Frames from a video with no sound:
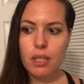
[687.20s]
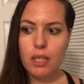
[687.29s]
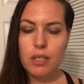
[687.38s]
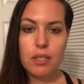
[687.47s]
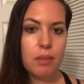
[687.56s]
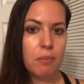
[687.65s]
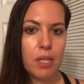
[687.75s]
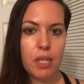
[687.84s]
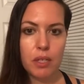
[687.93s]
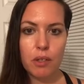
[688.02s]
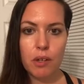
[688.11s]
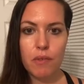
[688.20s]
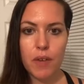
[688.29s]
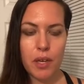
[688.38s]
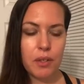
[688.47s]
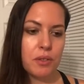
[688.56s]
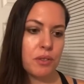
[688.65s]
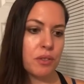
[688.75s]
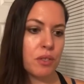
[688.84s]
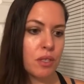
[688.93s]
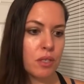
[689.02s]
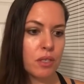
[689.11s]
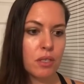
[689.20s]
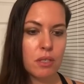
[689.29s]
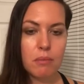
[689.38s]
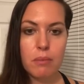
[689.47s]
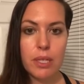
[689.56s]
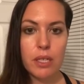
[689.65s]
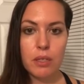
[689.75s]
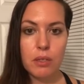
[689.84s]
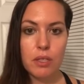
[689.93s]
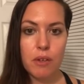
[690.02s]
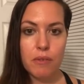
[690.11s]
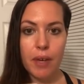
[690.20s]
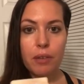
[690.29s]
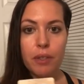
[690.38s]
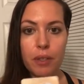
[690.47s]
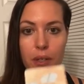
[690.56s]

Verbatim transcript: Submitting your avails, submitting yourself out there